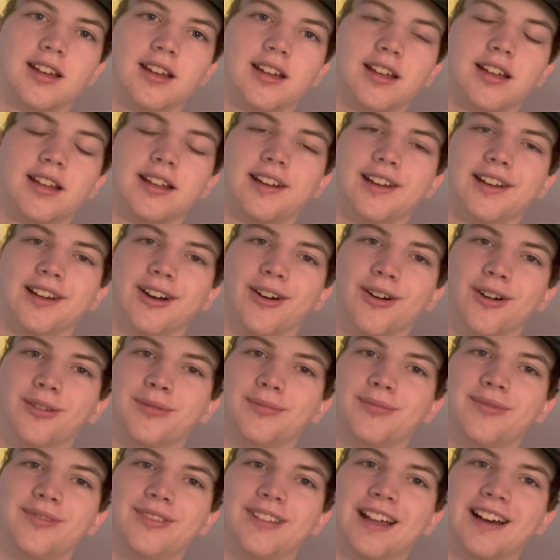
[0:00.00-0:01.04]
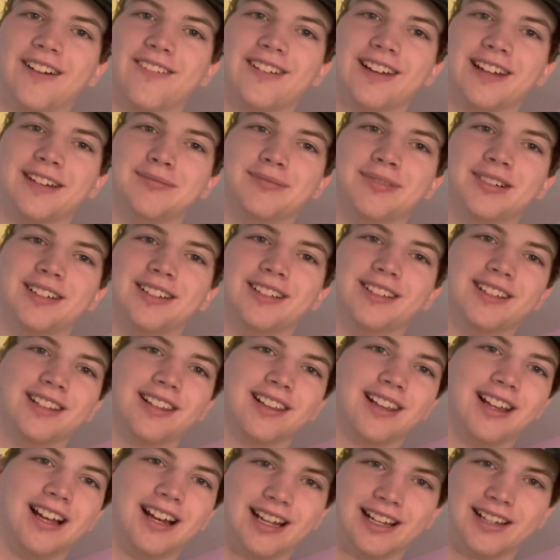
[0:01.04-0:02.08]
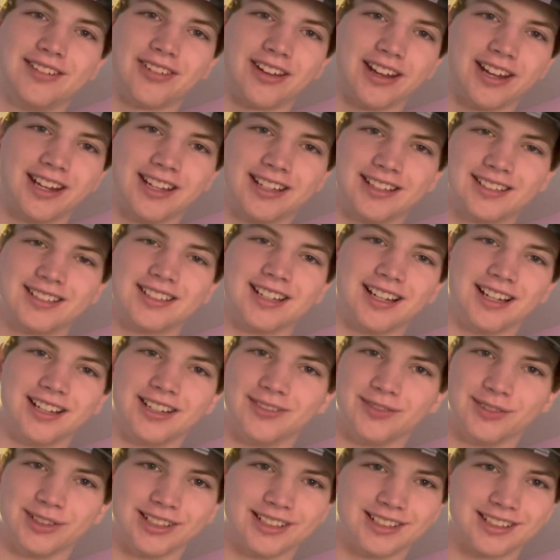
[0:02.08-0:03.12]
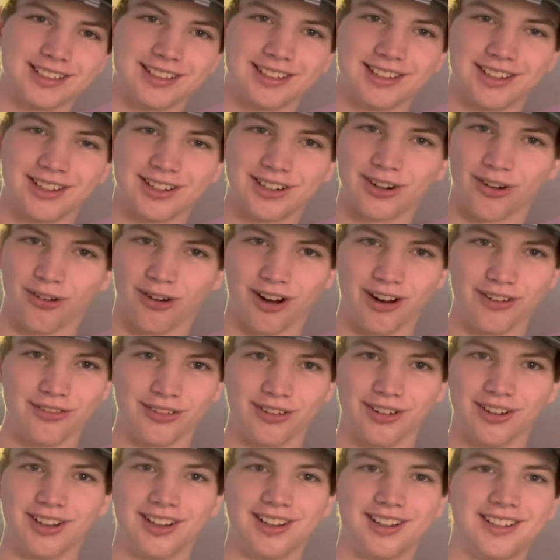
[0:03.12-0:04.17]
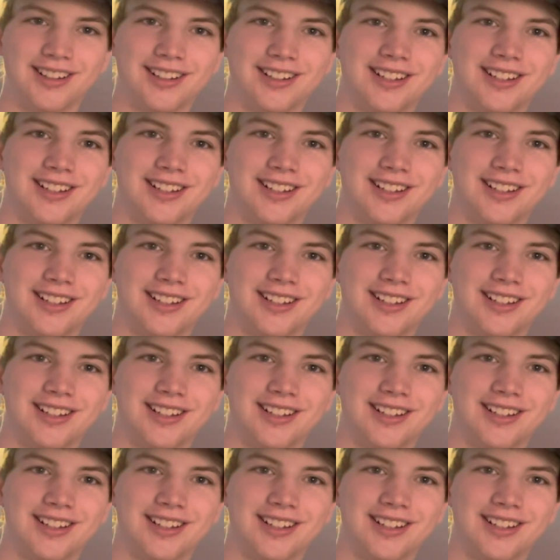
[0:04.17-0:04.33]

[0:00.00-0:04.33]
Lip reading: And I hope that when I put live hands on him, he doesn't look awful.